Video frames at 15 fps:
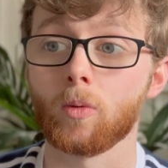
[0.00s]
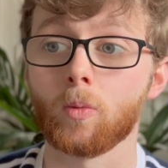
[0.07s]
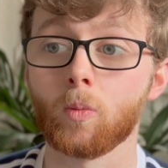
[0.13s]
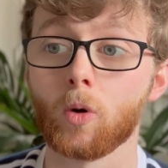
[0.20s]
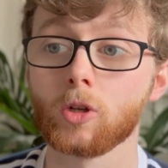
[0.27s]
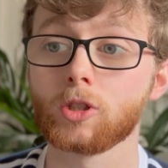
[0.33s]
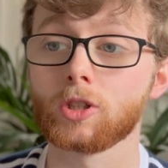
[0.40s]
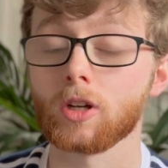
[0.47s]

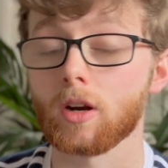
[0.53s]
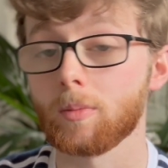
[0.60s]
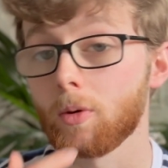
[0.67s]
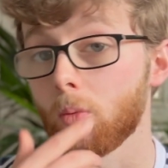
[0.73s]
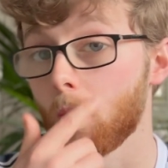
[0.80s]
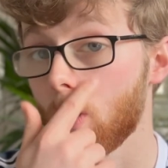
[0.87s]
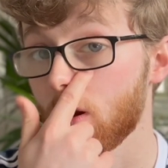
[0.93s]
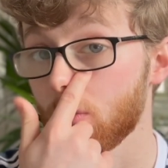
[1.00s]
once you're
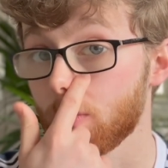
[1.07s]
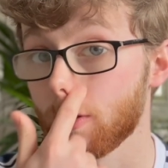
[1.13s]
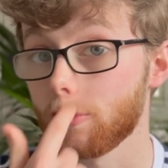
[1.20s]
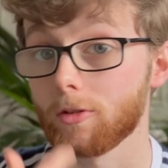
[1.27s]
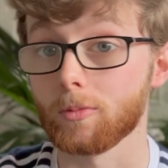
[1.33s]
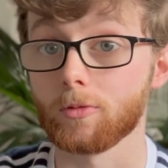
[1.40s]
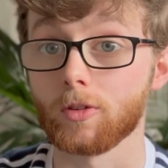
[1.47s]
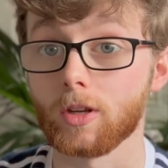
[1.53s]
about 1 away
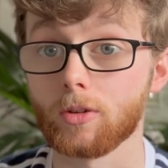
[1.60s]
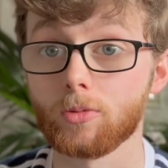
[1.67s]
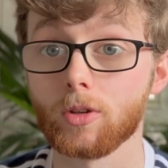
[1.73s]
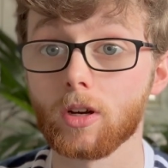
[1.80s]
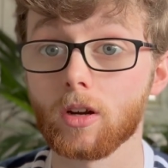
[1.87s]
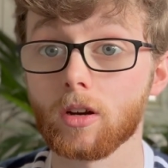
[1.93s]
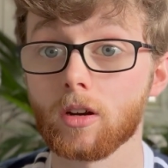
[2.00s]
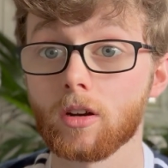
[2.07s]
from
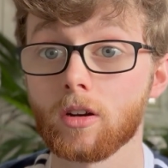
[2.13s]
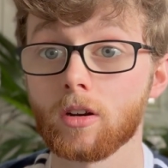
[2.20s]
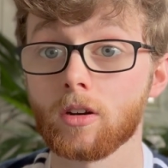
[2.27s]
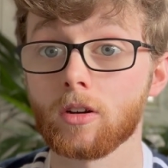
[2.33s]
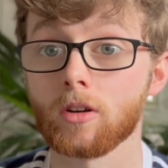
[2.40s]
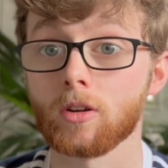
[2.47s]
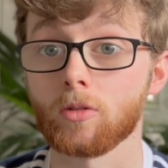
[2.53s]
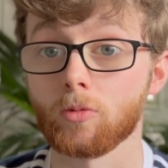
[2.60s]
failure,
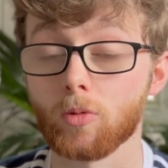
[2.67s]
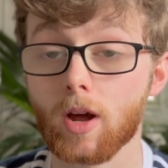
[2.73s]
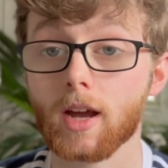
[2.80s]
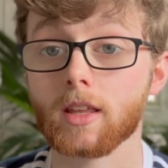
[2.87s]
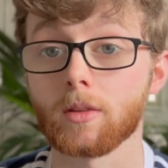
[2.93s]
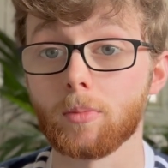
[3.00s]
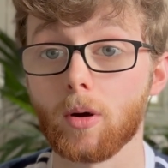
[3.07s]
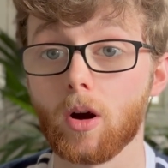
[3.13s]

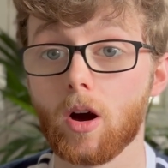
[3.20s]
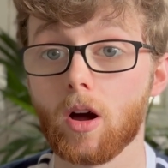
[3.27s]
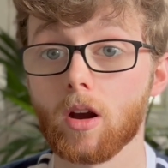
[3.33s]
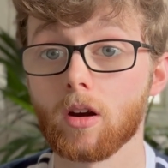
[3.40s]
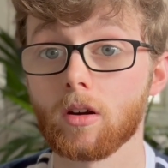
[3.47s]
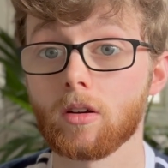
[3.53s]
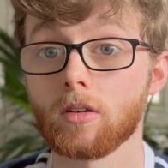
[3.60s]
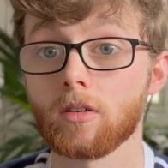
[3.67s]
rack the
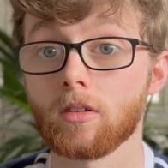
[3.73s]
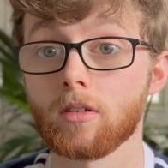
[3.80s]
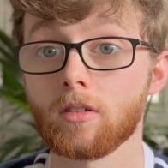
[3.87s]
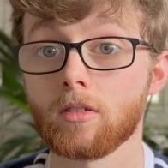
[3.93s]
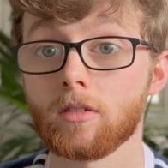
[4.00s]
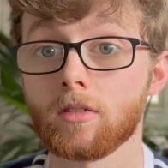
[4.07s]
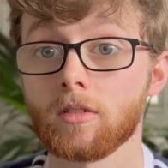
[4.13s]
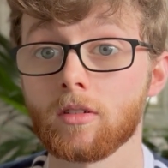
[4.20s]
bar,
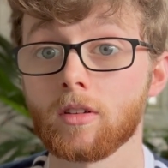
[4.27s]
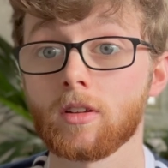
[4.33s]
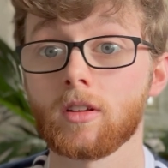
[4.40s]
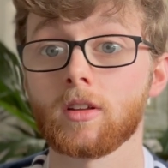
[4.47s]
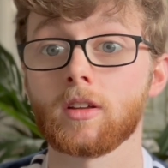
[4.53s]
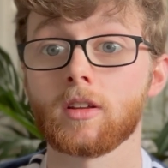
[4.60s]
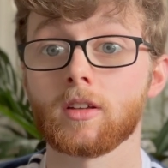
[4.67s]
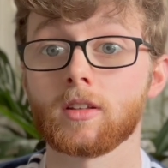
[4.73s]

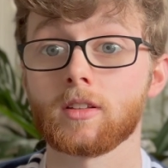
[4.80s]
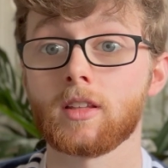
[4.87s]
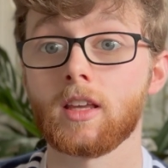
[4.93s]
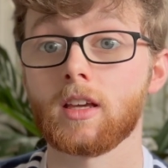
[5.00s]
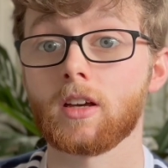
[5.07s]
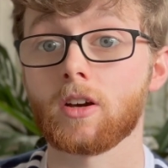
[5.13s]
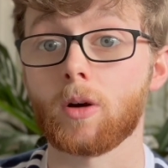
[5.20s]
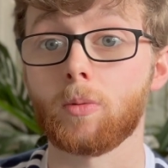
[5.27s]

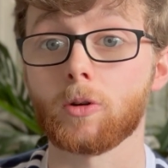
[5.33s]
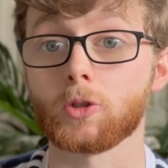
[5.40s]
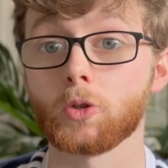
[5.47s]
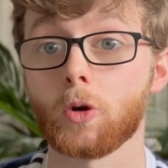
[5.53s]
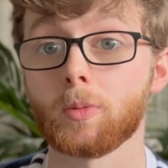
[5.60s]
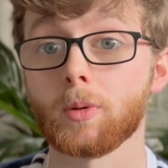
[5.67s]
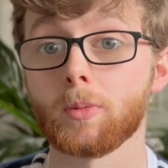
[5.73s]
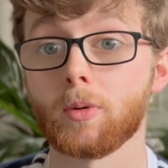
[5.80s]
take a couple of
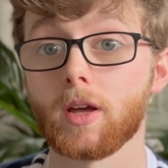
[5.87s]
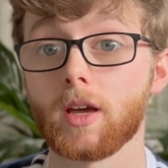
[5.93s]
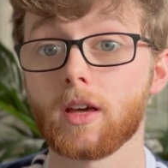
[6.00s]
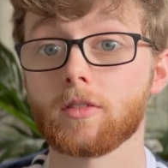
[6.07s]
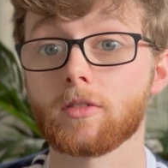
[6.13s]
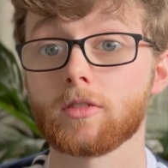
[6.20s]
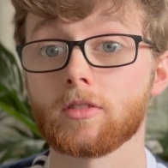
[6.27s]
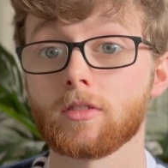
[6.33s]
choppy
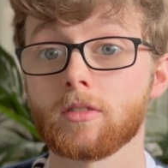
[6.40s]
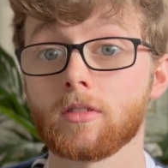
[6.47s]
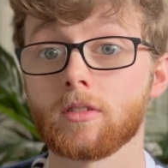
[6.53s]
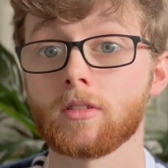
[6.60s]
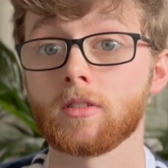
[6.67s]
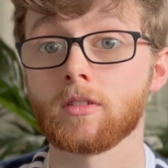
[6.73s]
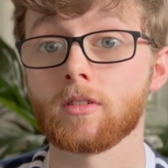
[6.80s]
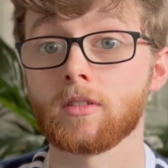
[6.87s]
breaths,
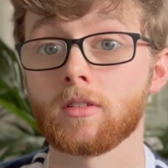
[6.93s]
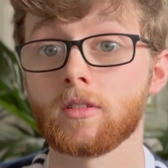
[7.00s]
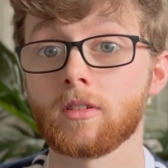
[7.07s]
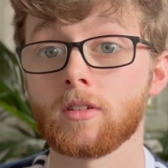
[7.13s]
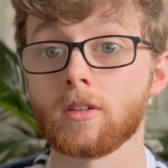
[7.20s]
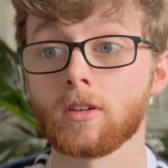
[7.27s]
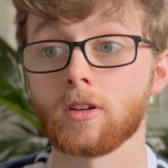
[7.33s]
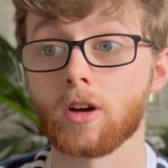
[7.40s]

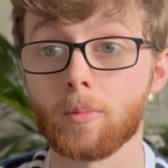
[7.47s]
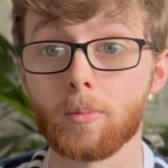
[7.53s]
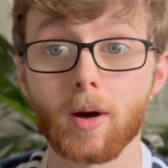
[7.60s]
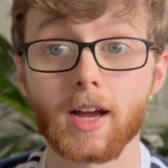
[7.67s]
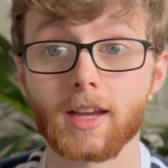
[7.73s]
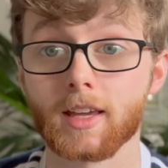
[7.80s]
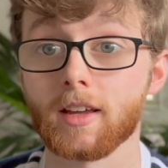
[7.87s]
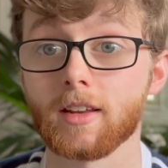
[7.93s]
come
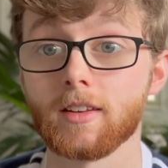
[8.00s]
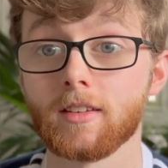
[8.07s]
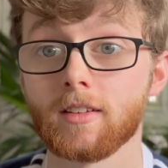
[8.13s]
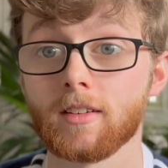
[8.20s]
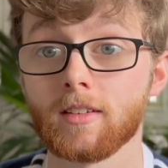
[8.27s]
back in,